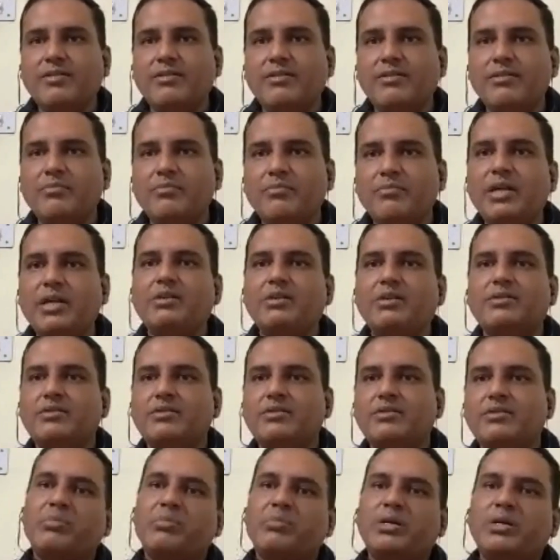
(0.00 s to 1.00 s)
But
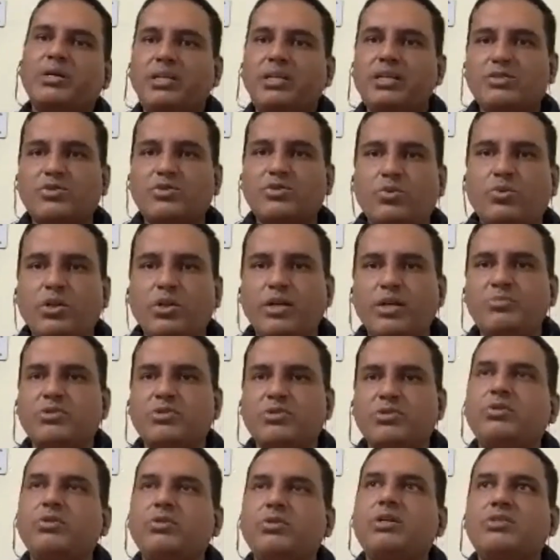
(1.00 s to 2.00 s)
somebody has told him,
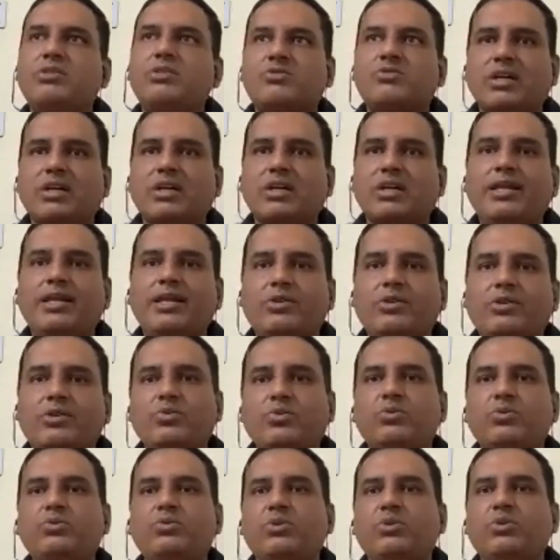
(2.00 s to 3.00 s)
so he is trying
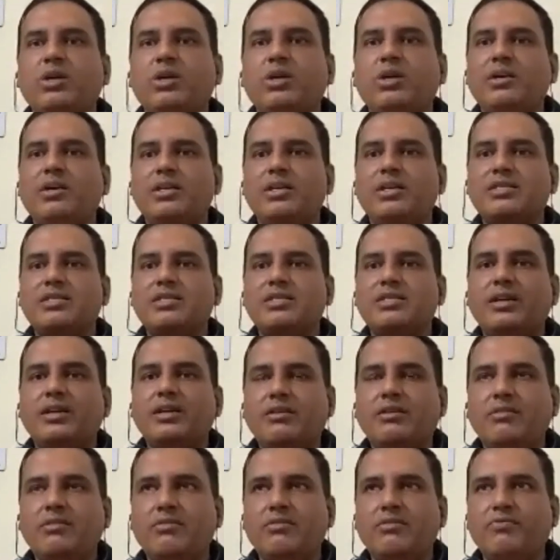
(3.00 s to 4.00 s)
to. It's like
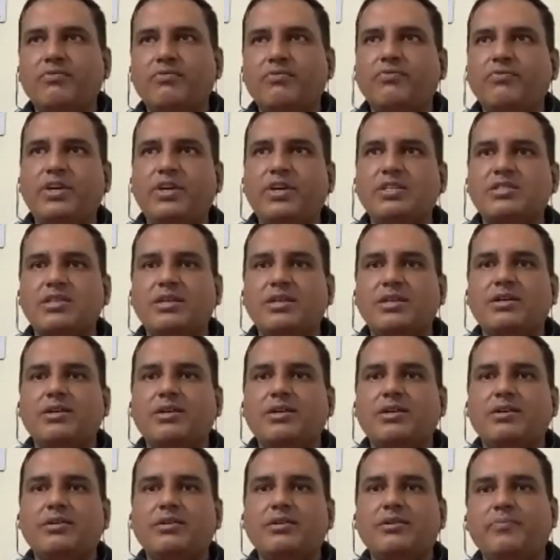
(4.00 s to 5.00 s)
fixing
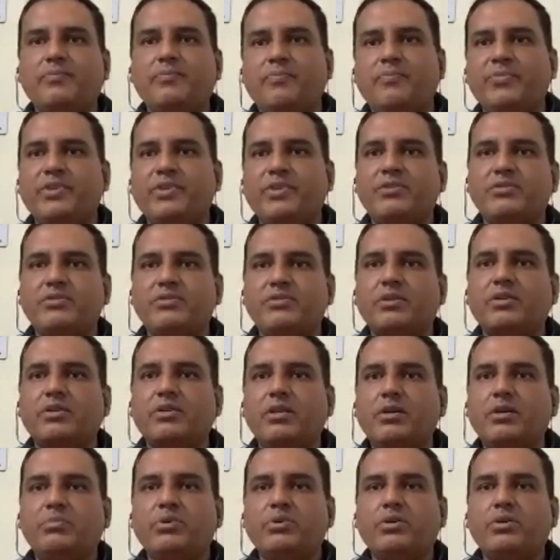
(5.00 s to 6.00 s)
a
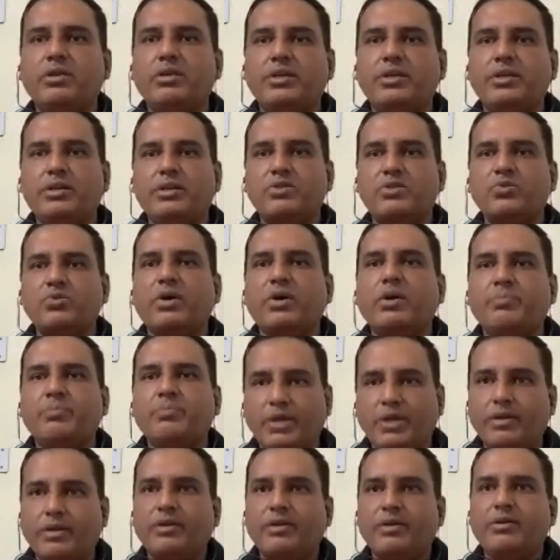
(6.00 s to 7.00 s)
circular ball in a square
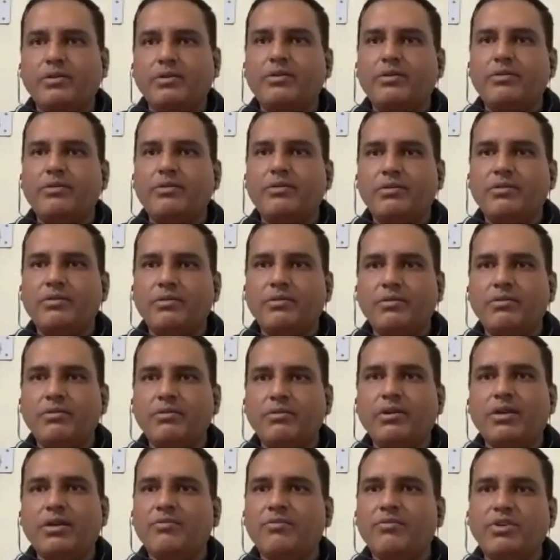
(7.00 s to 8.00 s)
peg.
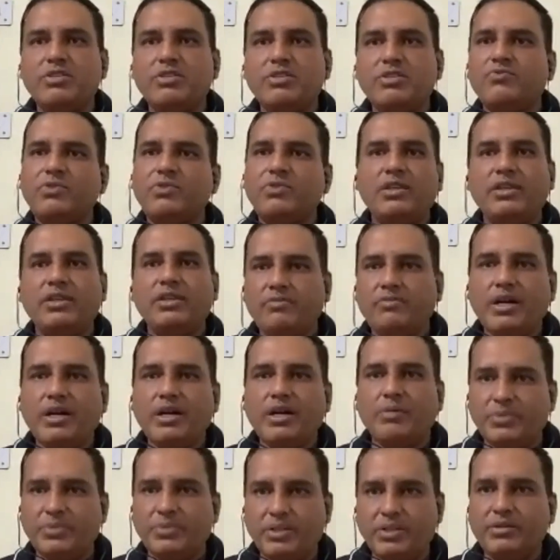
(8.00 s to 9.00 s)
Okay, which will never
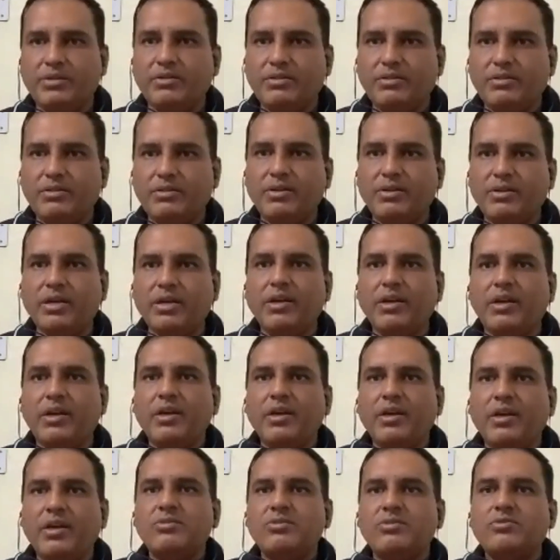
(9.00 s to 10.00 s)
happen. Okay,
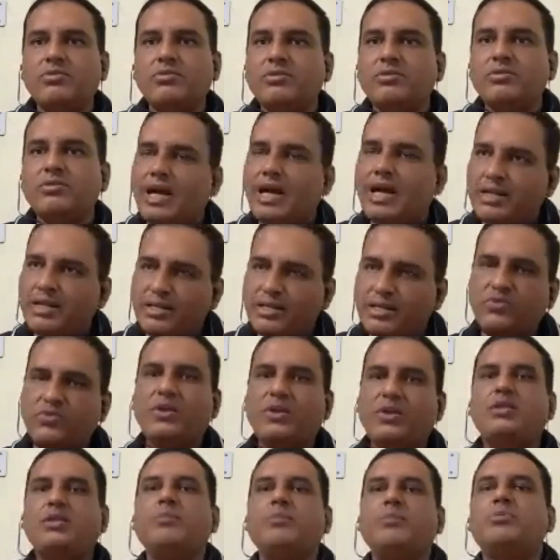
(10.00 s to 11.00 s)
so that is
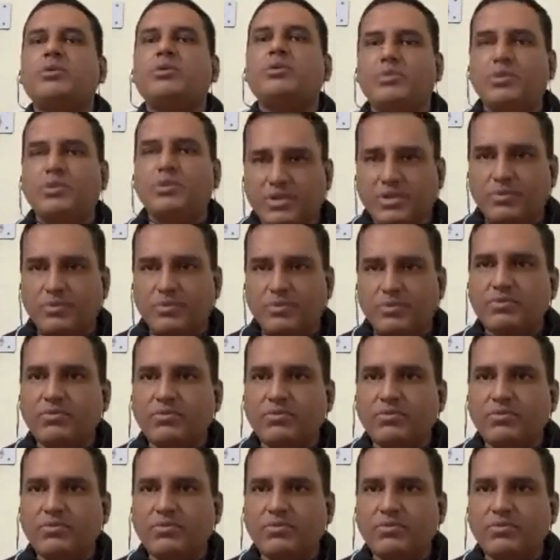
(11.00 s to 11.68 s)
where the problem comes.